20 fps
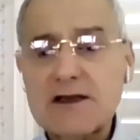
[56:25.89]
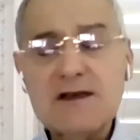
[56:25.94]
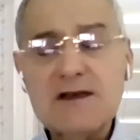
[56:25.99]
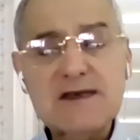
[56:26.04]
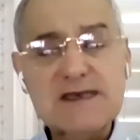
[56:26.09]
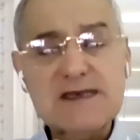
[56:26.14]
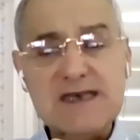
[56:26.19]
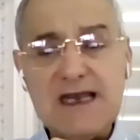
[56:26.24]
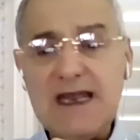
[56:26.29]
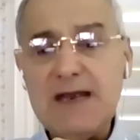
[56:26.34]

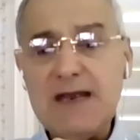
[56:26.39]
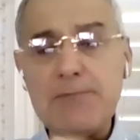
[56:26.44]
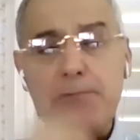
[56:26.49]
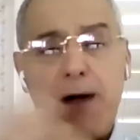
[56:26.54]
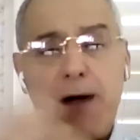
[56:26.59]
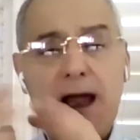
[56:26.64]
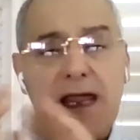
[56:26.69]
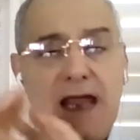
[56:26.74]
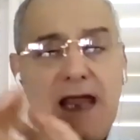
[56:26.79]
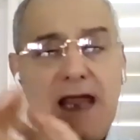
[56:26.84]
seen
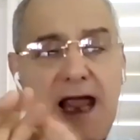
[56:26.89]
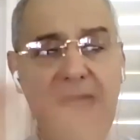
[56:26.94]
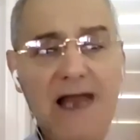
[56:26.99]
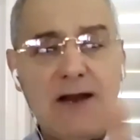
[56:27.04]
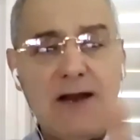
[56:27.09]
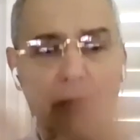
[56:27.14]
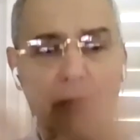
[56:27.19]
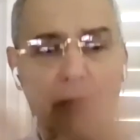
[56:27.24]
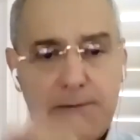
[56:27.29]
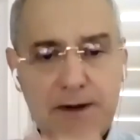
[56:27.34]
by
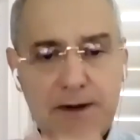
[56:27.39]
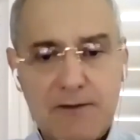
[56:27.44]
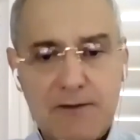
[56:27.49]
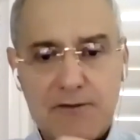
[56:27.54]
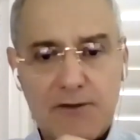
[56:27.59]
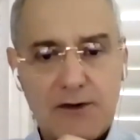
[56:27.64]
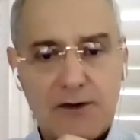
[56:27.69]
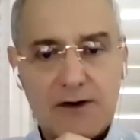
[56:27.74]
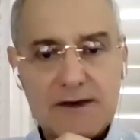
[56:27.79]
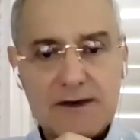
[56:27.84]
anyone
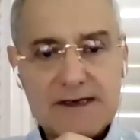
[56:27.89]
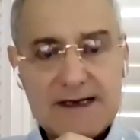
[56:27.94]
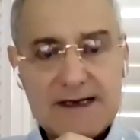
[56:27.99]
before.